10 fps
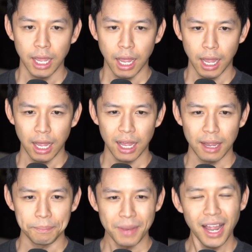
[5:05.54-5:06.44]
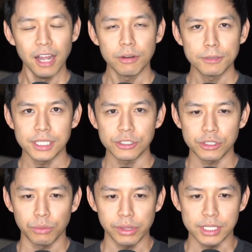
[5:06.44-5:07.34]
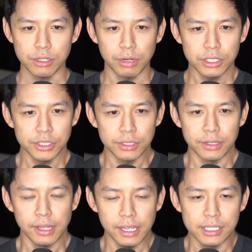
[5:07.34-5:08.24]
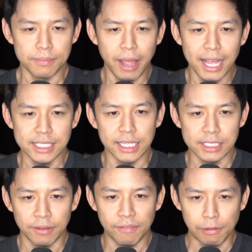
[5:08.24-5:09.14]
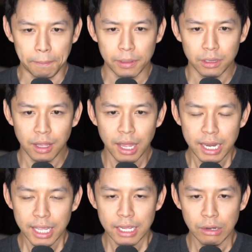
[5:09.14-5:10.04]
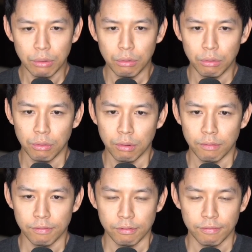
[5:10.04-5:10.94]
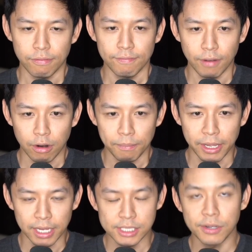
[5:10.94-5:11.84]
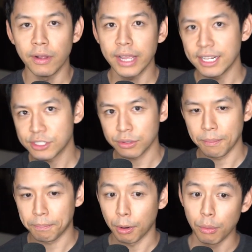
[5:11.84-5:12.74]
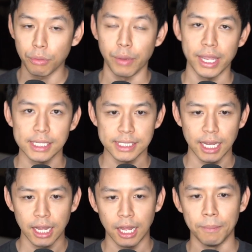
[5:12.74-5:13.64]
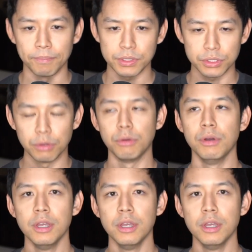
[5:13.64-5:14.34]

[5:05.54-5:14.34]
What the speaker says: I'm not 100% sure what this question is asking. Is it for plotting or for farming? And so I'll answer it both ways. So